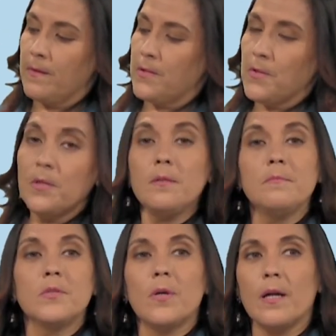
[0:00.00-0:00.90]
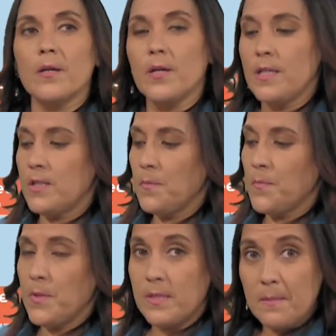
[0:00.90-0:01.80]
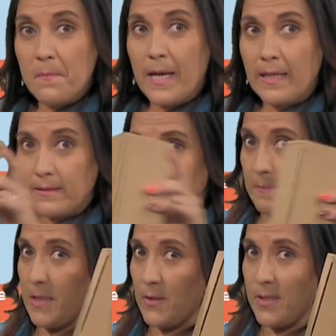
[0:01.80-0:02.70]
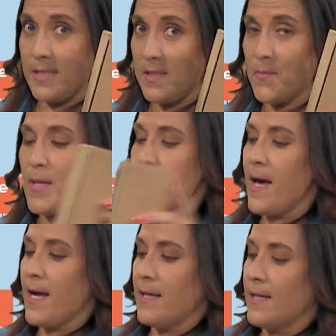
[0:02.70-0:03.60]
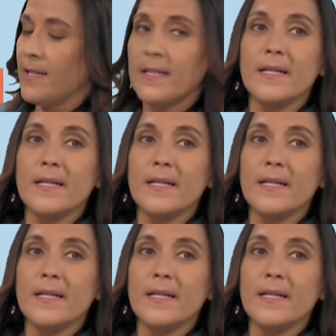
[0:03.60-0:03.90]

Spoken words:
So you are going to put the bank, because this is my bank,